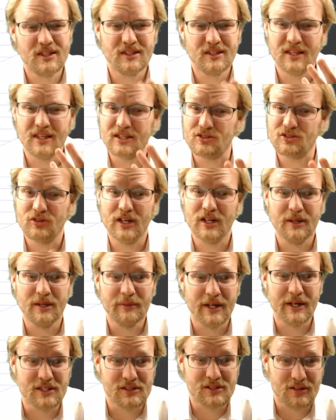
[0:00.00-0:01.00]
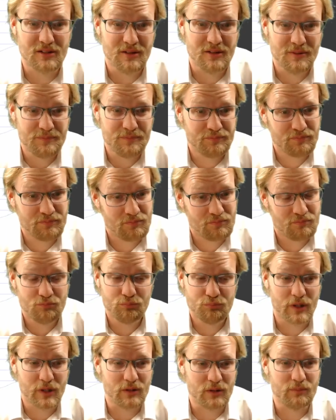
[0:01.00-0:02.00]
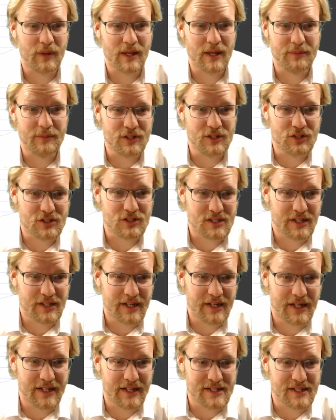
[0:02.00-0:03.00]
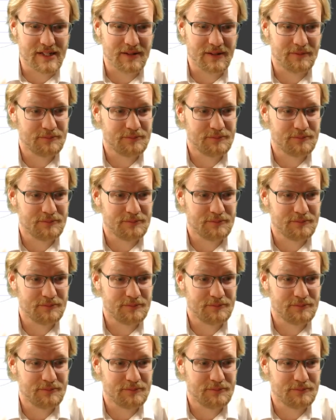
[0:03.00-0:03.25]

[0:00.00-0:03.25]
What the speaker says: Doesn't really matter, but maybe just an idea.